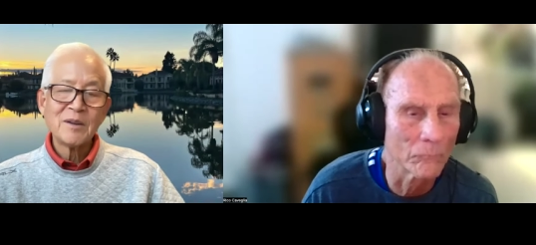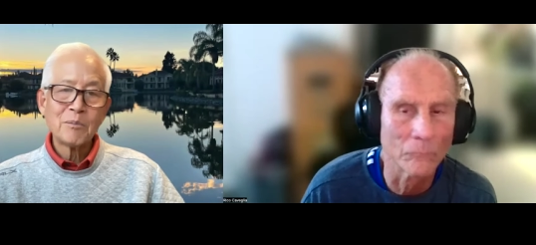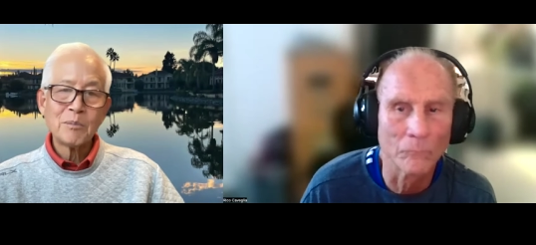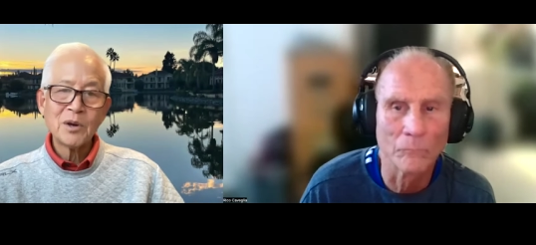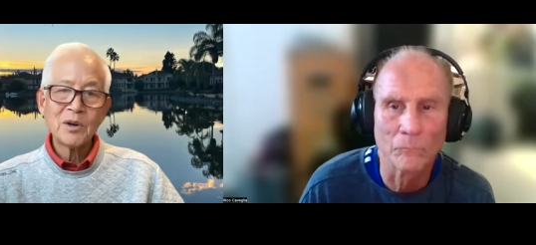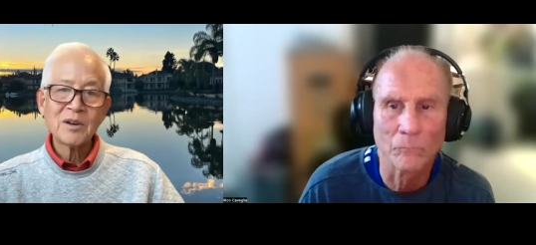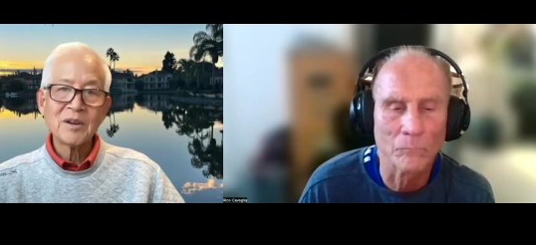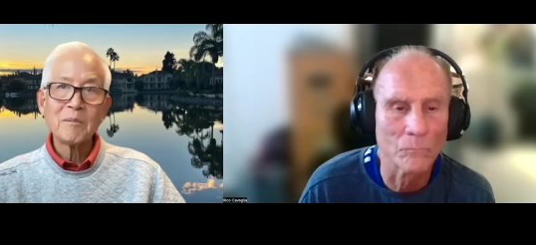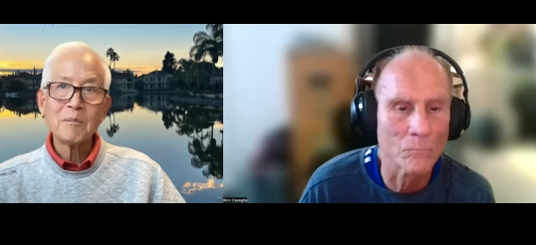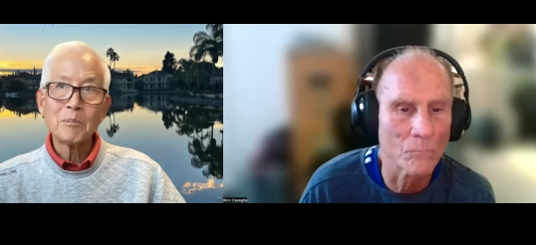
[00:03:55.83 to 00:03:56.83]
Speaker 1: pure
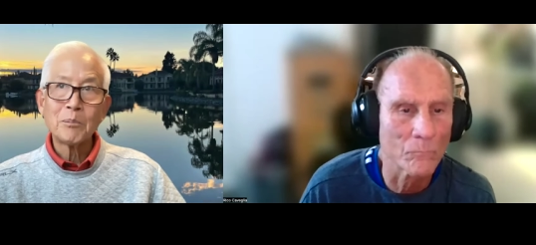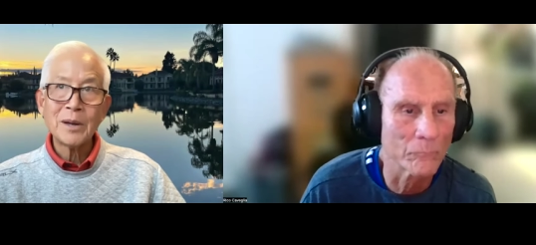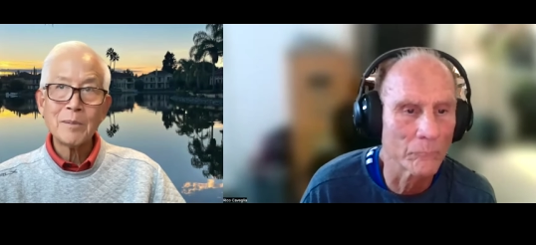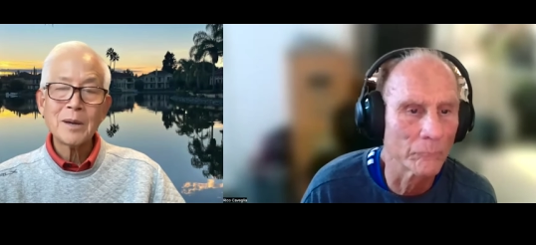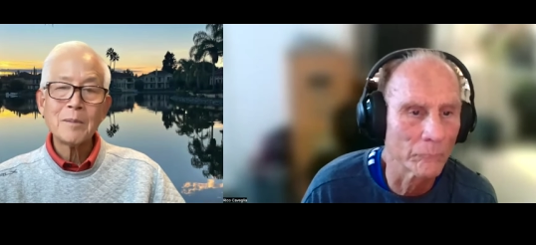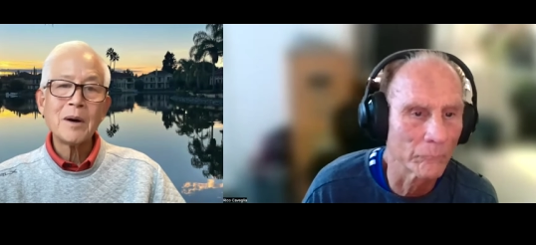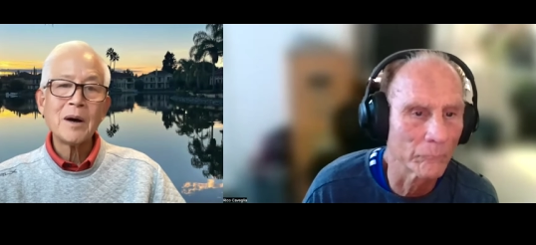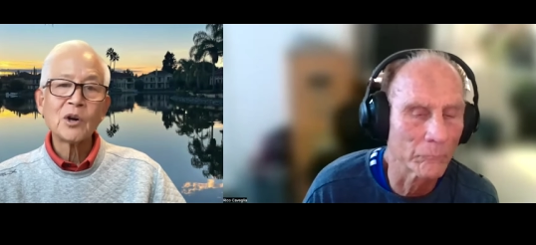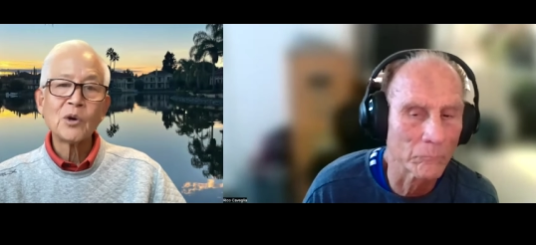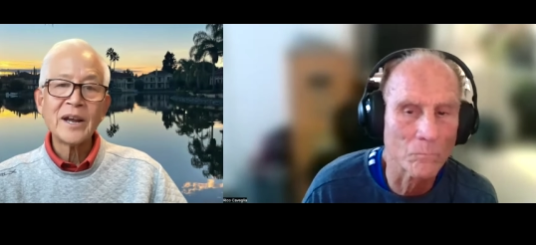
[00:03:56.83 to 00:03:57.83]
premium
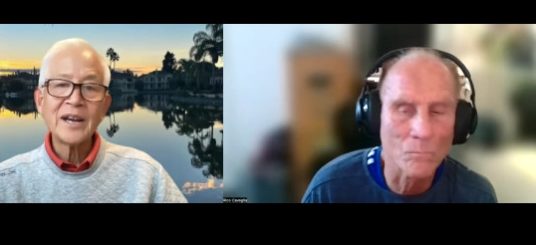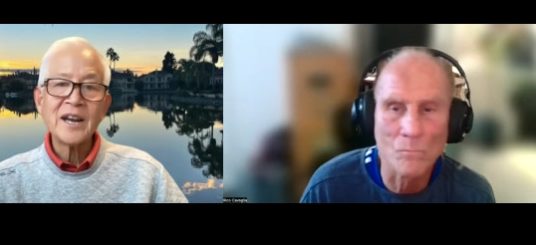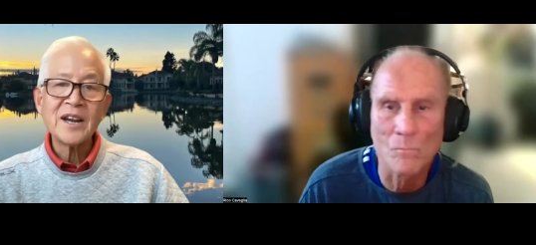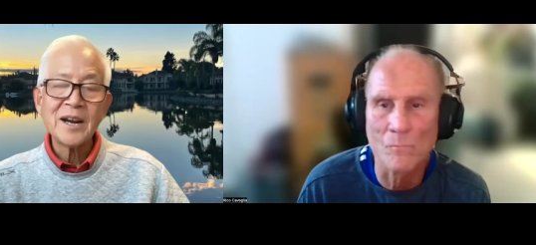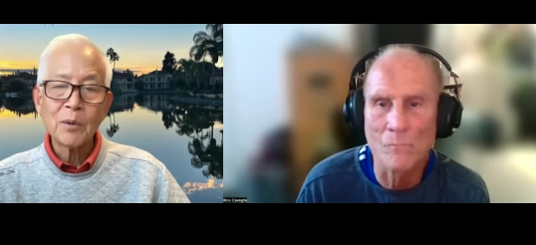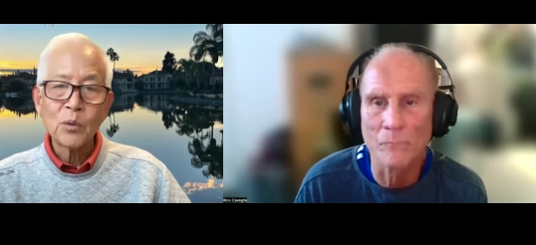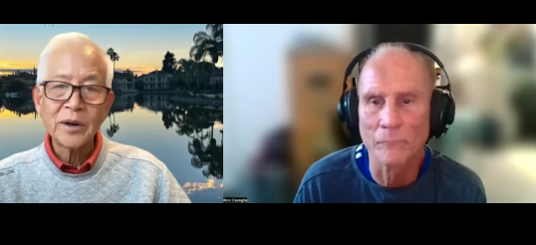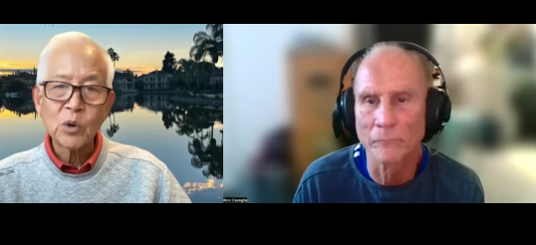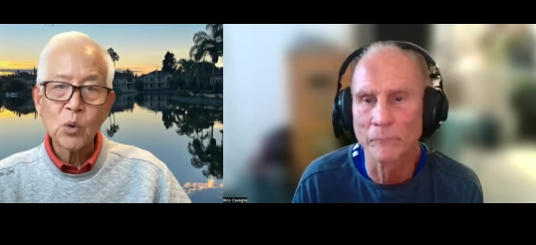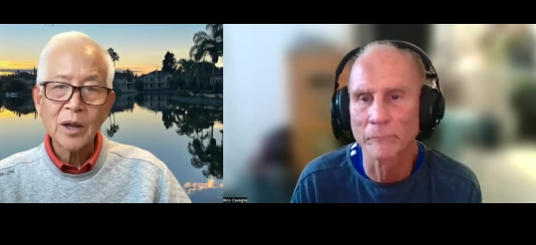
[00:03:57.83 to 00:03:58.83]
grade number one
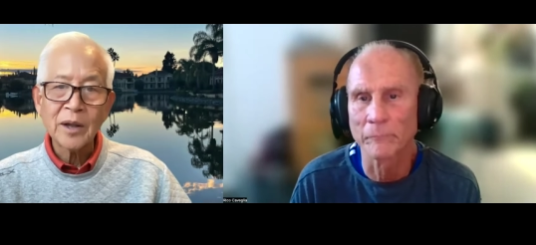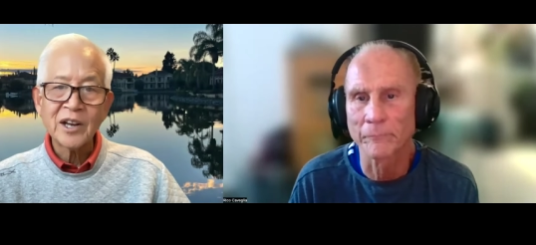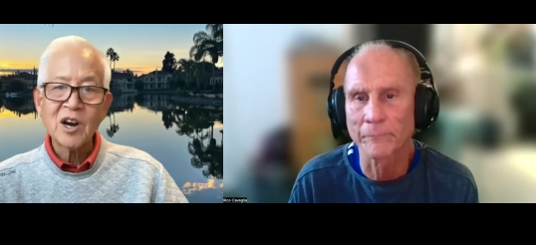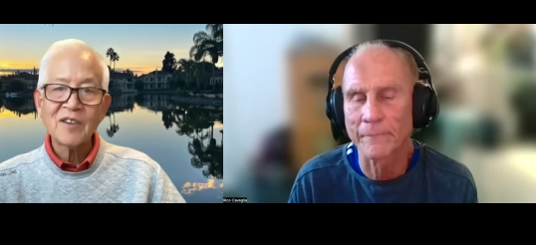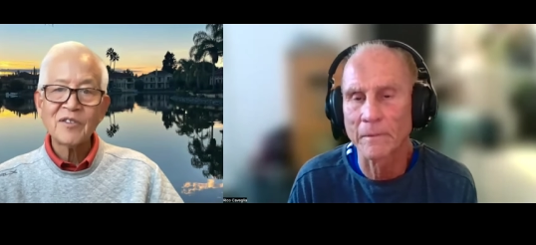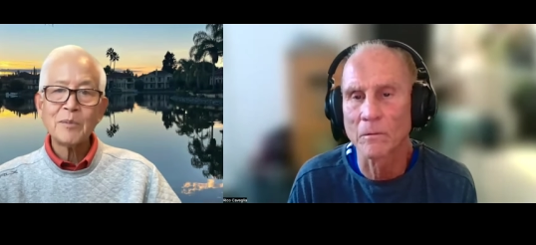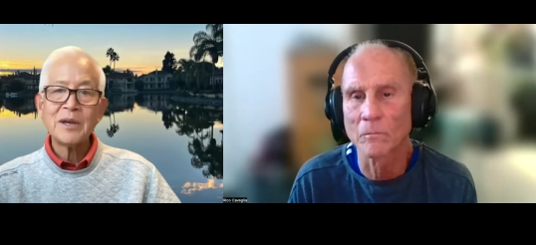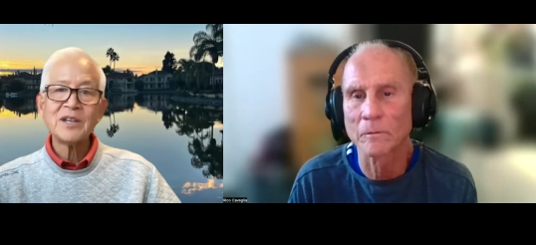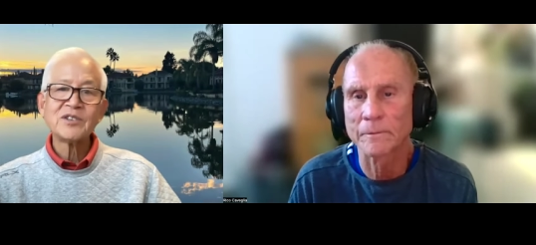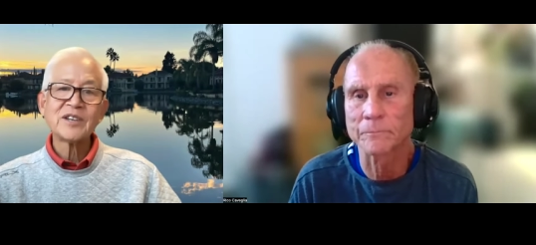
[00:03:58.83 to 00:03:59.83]
quality coffee
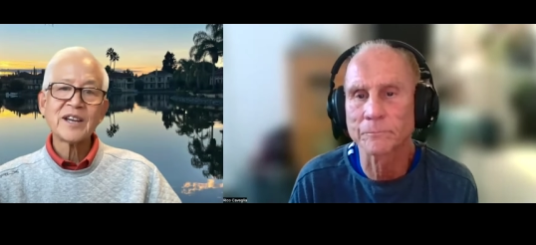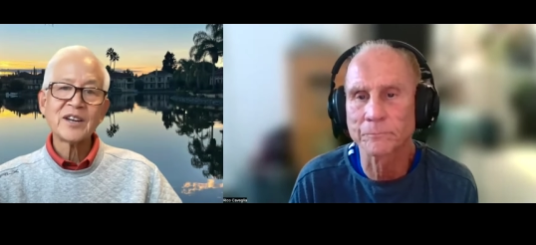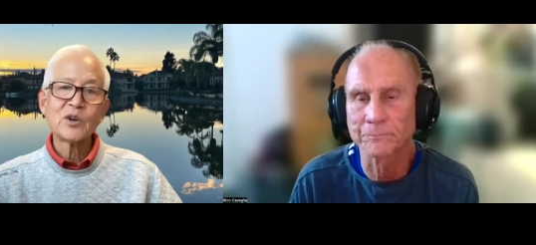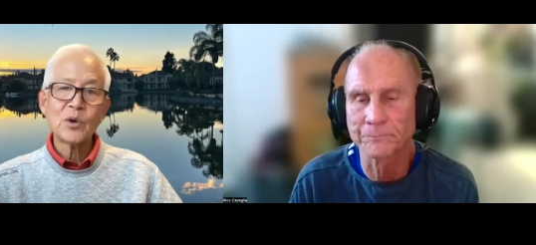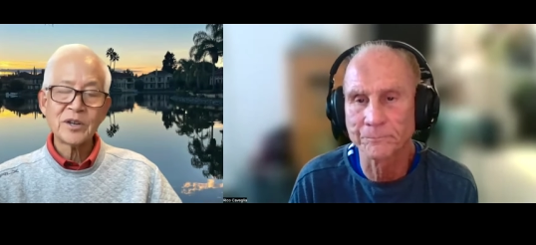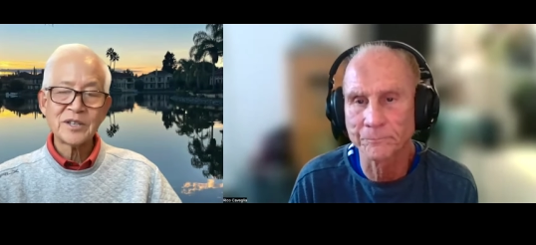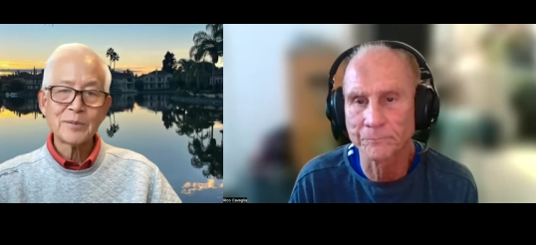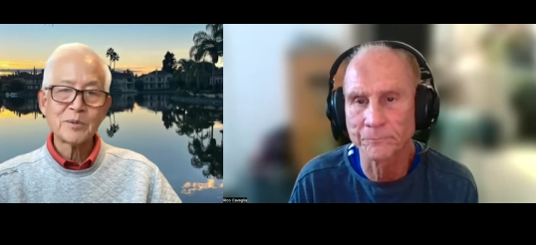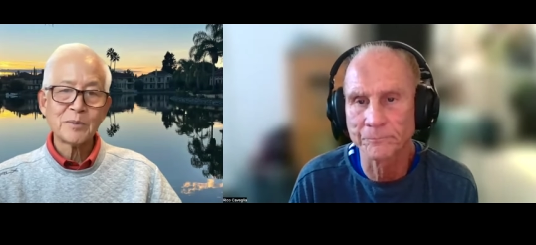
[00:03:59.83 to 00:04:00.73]
beans and cordyceps